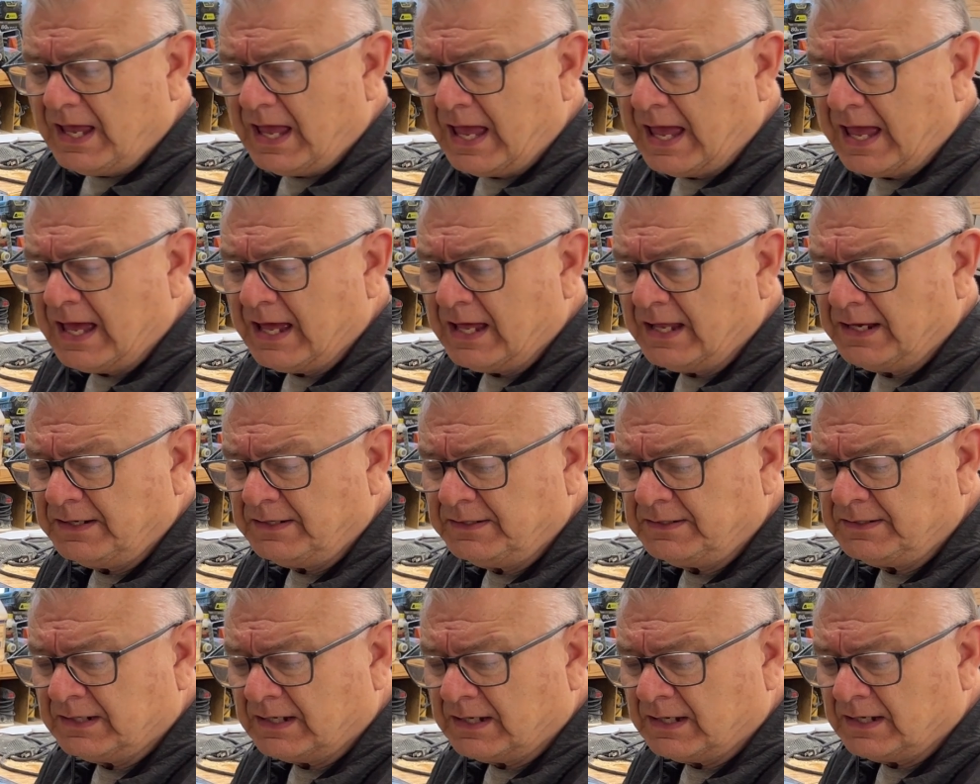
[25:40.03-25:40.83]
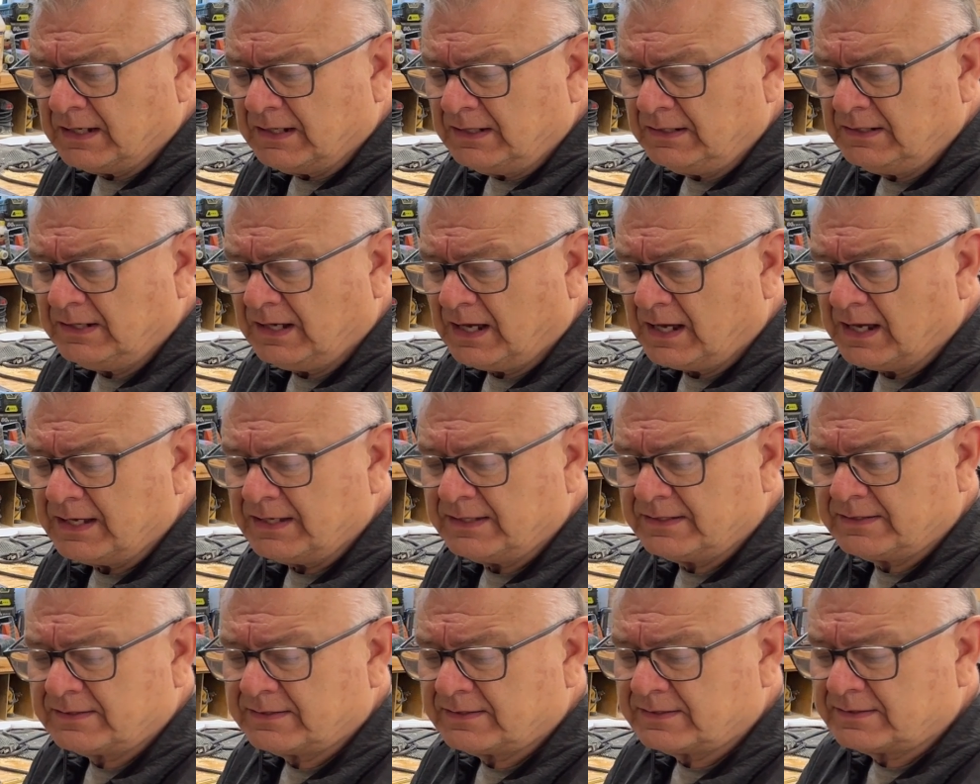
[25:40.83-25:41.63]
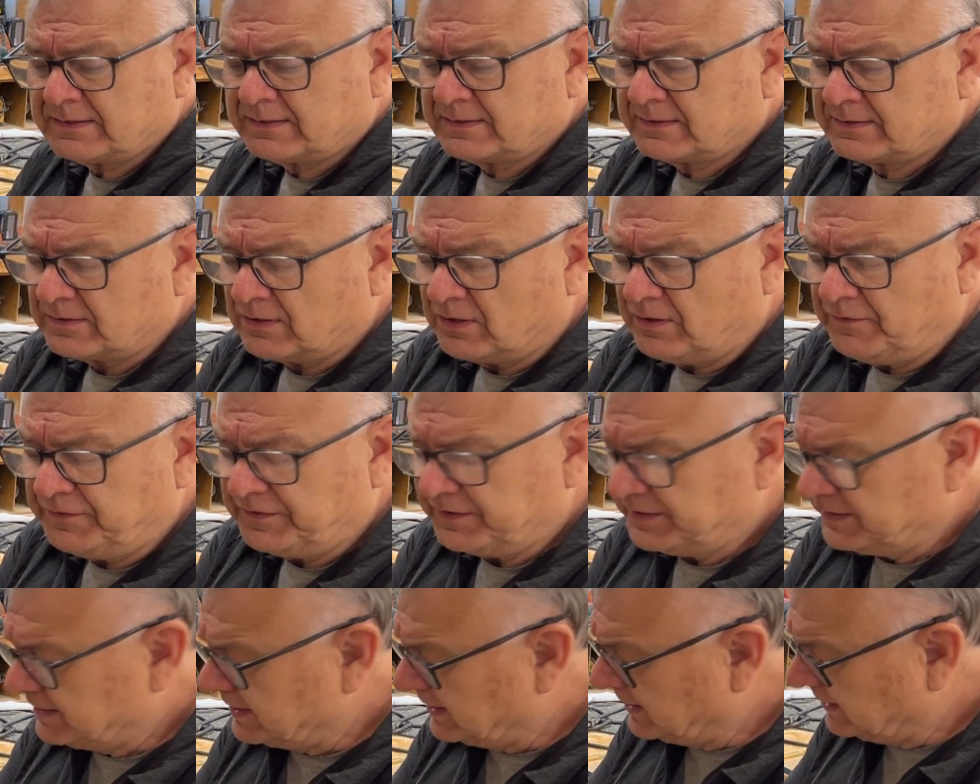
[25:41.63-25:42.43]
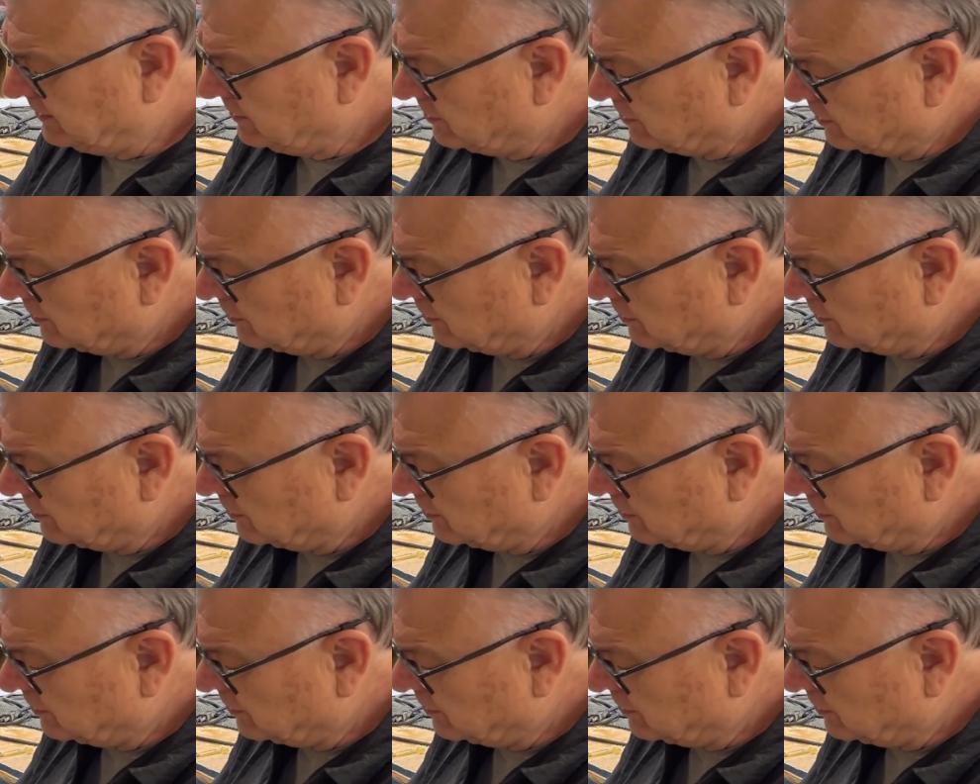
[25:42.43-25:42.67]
And I surfaced it